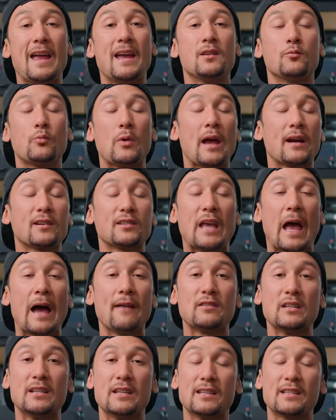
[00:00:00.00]
And we actually
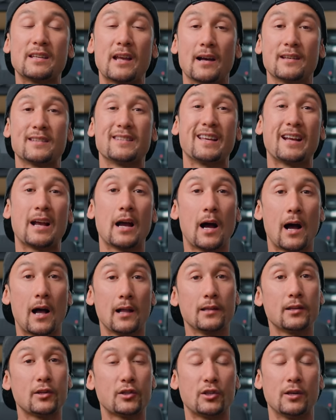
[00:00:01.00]
have to discuss the
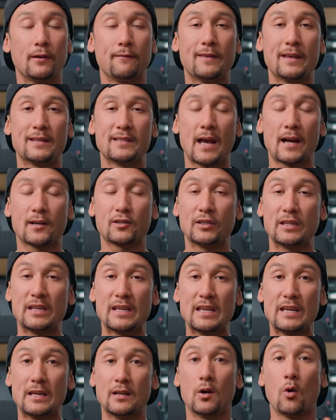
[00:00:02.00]
color shift that's actually
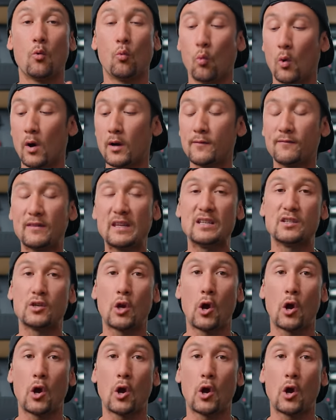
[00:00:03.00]
in one of these